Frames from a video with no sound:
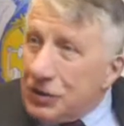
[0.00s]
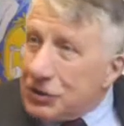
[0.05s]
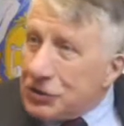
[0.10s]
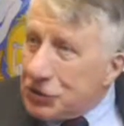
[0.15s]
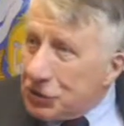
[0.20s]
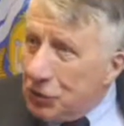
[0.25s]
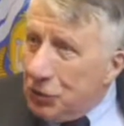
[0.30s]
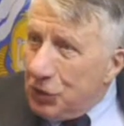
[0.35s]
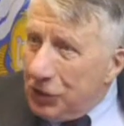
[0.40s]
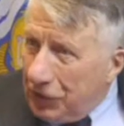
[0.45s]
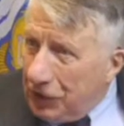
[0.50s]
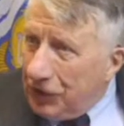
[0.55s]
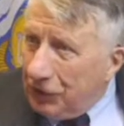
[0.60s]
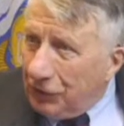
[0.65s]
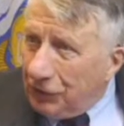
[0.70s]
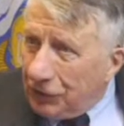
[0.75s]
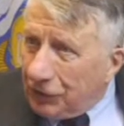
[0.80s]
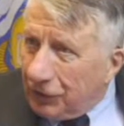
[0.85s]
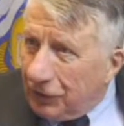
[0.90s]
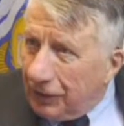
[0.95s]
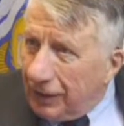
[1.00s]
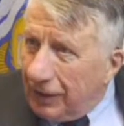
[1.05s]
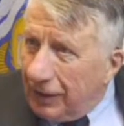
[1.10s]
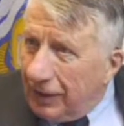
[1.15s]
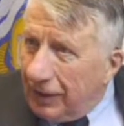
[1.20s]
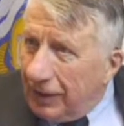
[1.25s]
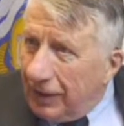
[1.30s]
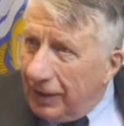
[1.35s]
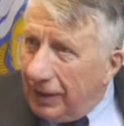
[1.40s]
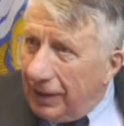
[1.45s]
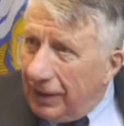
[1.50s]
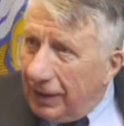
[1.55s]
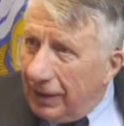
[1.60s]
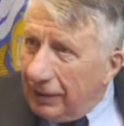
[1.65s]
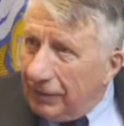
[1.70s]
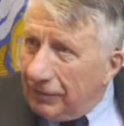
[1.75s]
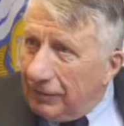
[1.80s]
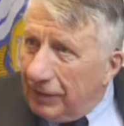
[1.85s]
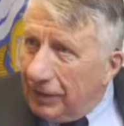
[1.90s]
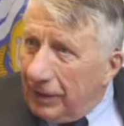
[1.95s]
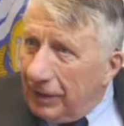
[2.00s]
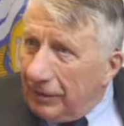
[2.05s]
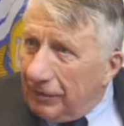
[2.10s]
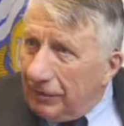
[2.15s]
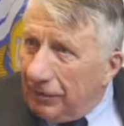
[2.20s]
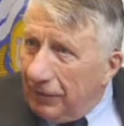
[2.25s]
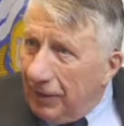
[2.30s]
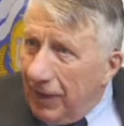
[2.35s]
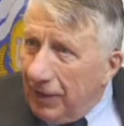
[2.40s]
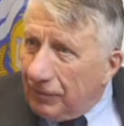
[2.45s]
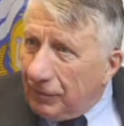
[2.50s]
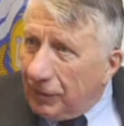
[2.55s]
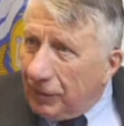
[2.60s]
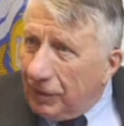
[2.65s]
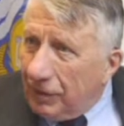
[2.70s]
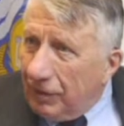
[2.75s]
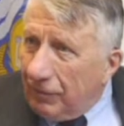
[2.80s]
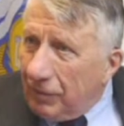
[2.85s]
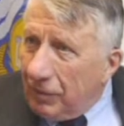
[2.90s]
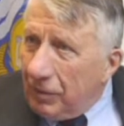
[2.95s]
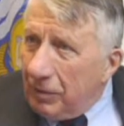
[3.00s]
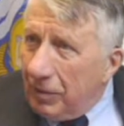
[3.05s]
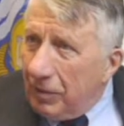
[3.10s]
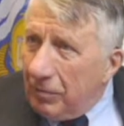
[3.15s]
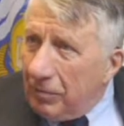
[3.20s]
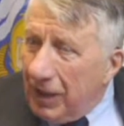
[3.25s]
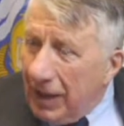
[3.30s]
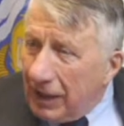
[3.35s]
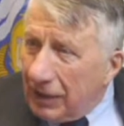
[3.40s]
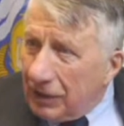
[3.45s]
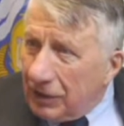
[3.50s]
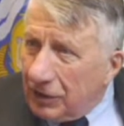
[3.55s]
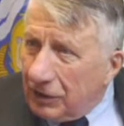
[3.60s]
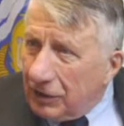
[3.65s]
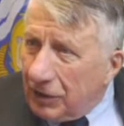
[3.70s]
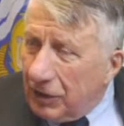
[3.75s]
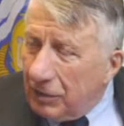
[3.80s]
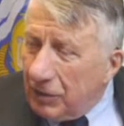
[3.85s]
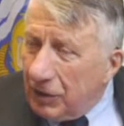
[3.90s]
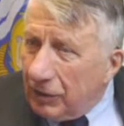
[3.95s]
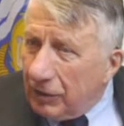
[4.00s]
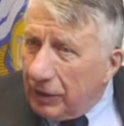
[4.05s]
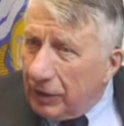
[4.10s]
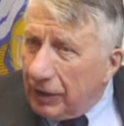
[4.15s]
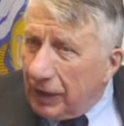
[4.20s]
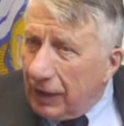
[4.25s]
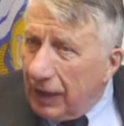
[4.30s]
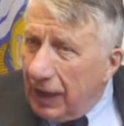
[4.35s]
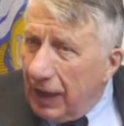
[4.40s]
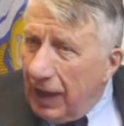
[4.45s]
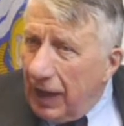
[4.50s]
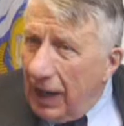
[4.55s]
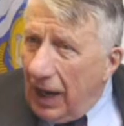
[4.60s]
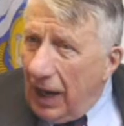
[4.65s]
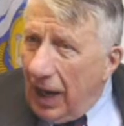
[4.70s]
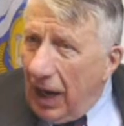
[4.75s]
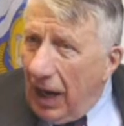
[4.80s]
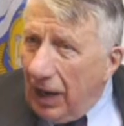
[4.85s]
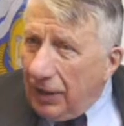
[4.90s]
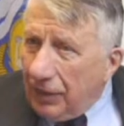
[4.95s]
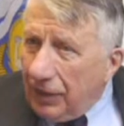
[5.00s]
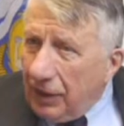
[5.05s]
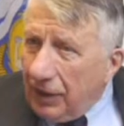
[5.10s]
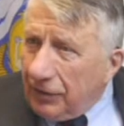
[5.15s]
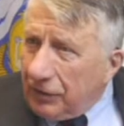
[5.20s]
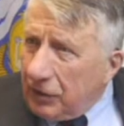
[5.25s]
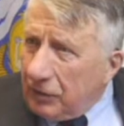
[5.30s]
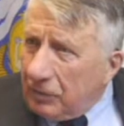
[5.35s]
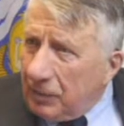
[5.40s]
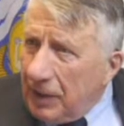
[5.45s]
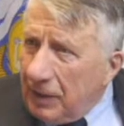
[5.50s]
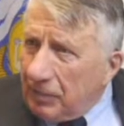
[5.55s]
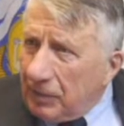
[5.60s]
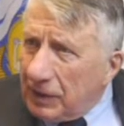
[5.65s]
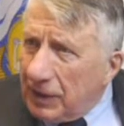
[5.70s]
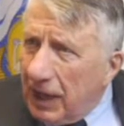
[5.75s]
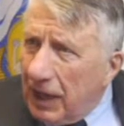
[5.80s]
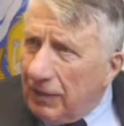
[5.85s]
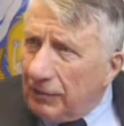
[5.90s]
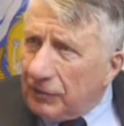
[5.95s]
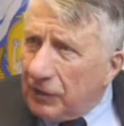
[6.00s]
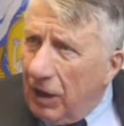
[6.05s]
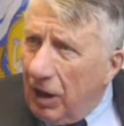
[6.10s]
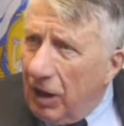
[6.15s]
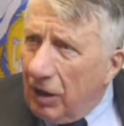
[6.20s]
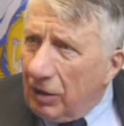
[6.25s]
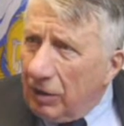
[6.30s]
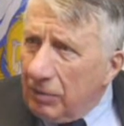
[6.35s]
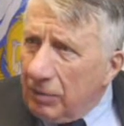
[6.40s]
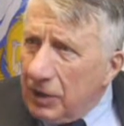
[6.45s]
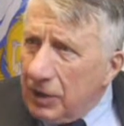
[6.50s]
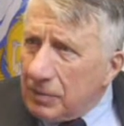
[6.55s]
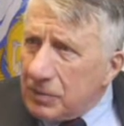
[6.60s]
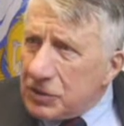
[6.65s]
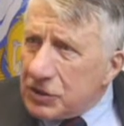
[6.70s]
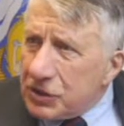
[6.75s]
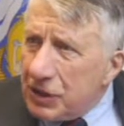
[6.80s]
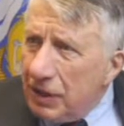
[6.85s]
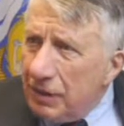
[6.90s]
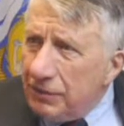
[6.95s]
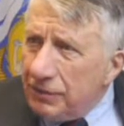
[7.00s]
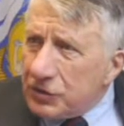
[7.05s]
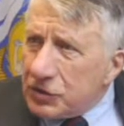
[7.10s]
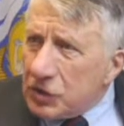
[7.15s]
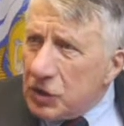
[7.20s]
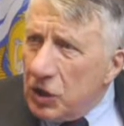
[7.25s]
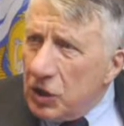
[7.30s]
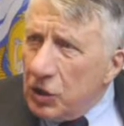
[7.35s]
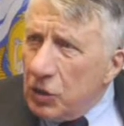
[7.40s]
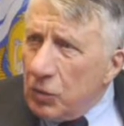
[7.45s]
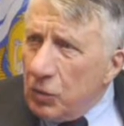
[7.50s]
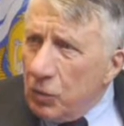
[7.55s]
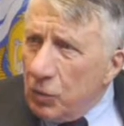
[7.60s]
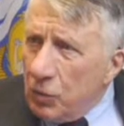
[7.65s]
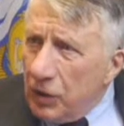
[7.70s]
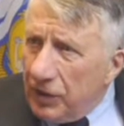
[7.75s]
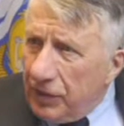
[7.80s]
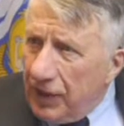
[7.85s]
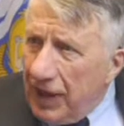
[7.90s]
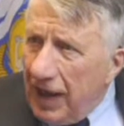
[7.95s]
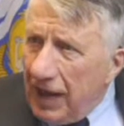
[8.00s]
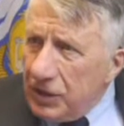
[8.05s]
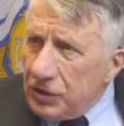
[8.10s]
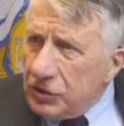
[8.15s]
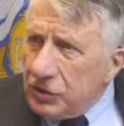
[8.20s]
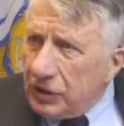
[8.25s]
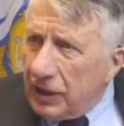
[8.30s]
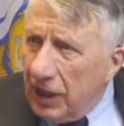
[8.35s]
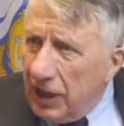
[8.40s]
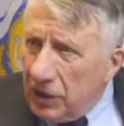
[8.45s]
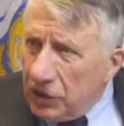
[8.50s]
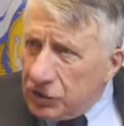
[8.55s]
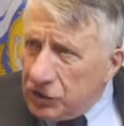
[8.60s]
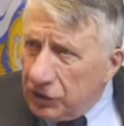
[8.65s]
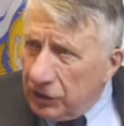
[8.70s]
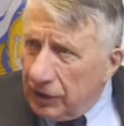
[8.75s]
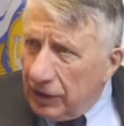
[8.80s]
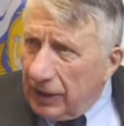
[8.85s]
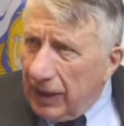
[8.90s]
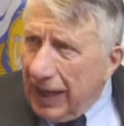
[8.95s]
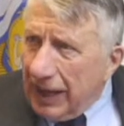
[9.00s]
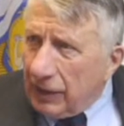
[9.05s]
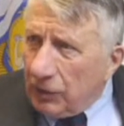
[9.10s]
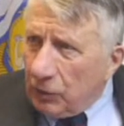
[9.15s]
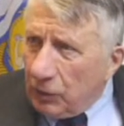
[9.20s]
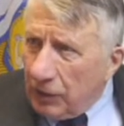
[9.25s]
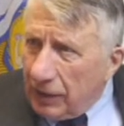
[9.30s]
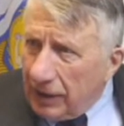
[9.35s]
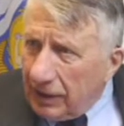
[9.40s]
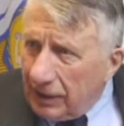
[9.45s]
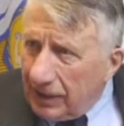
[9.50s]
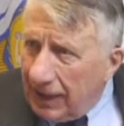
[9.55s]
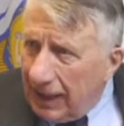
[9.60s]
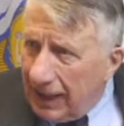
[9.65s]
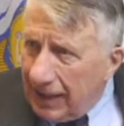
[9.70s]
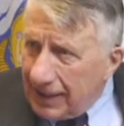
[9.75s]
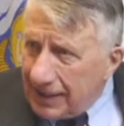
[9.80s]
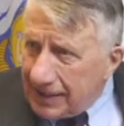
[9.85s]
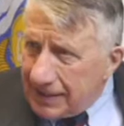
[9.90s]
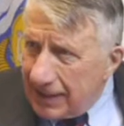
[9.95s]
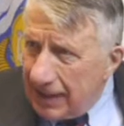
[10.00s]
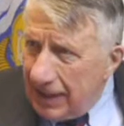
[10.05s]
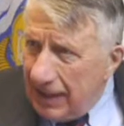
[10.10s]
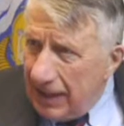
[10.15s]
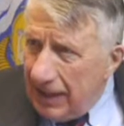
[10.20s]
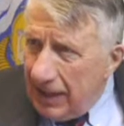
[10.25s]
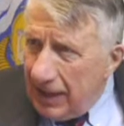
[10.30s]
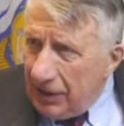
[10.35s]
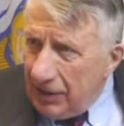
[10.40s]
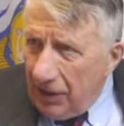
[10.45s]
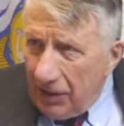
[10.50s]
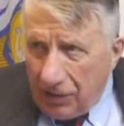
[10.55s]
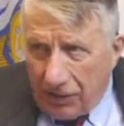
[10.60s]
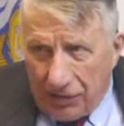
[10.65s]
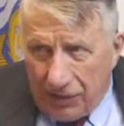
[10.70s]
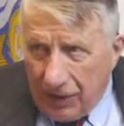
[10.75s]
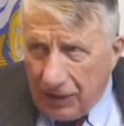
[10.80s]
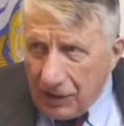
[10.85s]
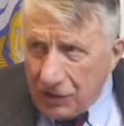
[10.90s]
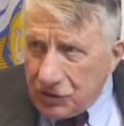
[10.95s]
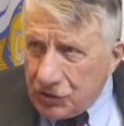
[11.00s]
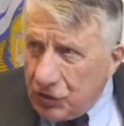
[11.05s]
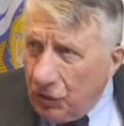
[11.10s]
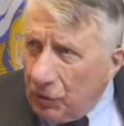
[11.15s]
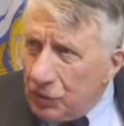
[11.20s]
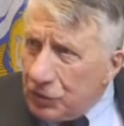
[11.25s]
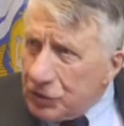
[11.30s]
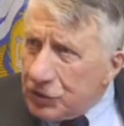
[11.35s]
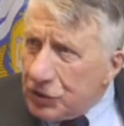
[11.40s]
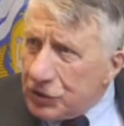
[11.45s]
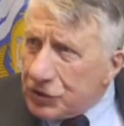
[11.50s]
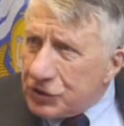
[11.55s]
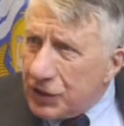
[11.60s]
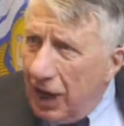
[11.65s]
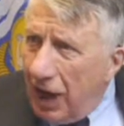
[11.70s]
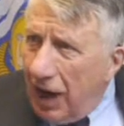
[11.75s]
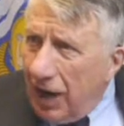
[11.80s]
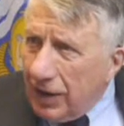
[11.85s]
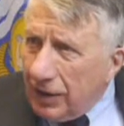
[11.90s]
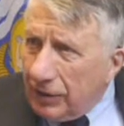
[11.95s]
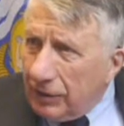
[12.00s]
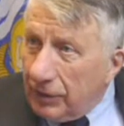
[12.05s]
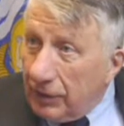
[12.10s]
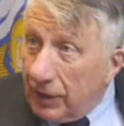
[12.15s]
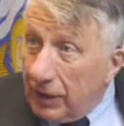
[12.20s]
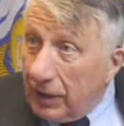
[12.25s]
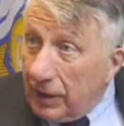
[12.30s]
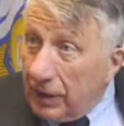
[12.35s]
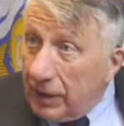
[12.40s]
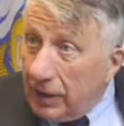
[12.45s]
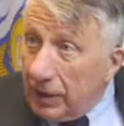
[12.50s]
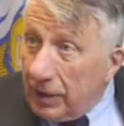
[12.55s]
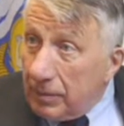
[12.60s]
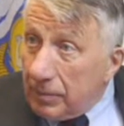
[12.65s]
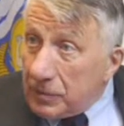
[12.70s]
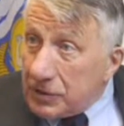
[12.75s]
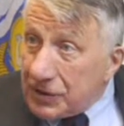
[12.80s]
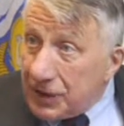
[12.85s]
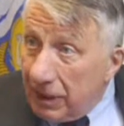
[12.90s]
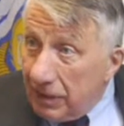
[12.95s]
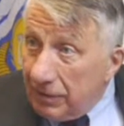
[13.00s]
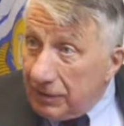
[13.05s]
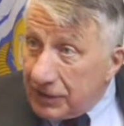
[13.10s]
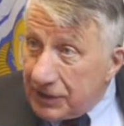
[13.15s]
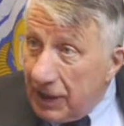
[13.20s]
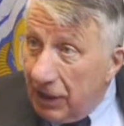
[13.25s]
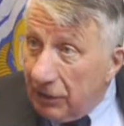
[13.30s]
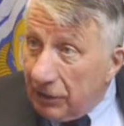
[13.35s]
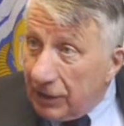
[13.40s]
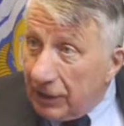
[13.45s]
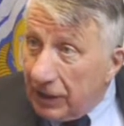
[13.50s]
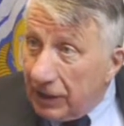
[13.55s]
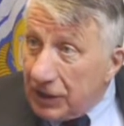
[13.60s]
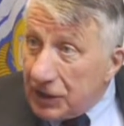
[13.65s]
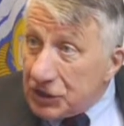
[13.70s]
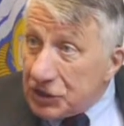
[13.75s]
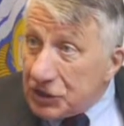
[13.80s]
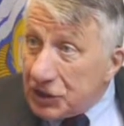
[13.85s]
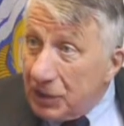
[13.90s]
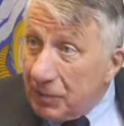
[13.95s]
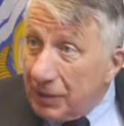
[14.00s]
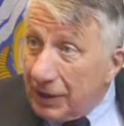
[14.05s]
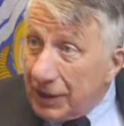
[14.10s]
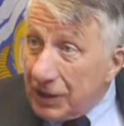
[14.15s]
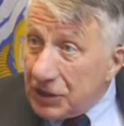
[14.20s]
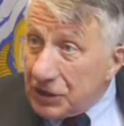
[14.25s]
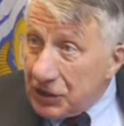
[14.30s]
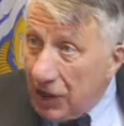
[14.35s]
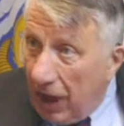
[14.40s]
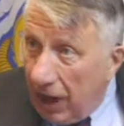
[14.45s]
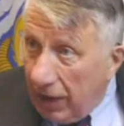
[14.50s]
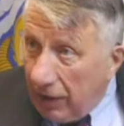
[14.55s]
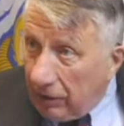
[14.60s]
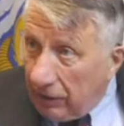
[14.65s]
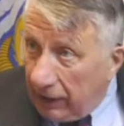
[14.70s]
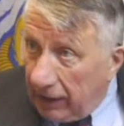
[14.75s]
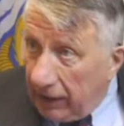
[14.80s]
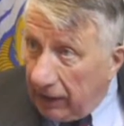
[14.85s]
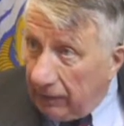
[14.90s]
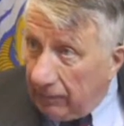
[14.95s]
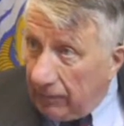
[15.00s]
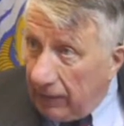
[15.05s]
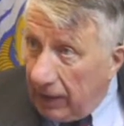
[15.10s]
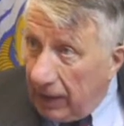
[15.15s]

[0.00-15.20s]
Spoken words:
is so kiltered in favor of the medical community. I think that people have to arm themselves with education and realize that things don't just iron themselves out unless somebody's ironing.